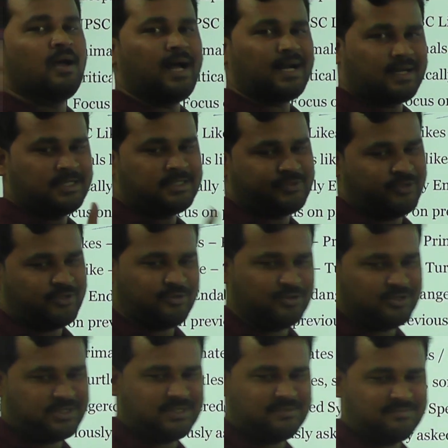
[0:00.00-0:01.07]
At least one
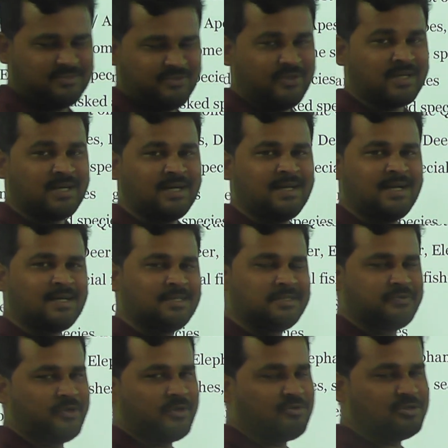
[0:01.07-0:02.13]
question. We are getting at least
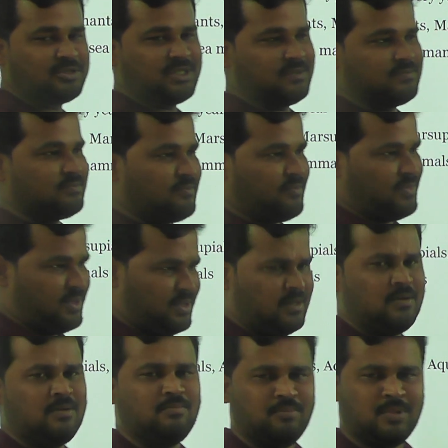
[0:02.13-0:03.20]
one question.
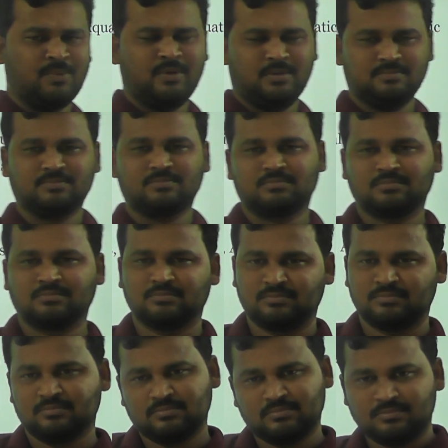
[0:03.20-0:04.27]
Maybe
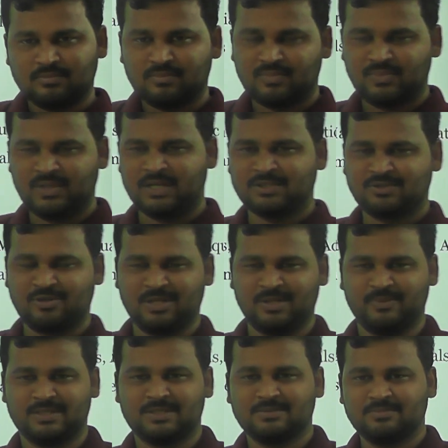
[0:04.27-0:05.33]
there is no
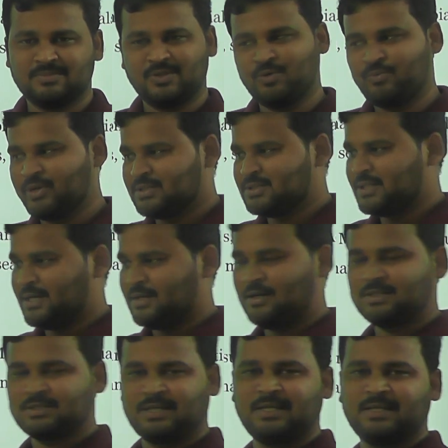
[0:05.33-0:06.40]
limit. UPSC can
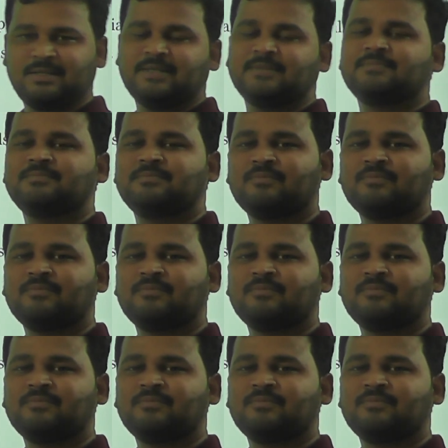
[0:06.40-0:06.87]
ask anything.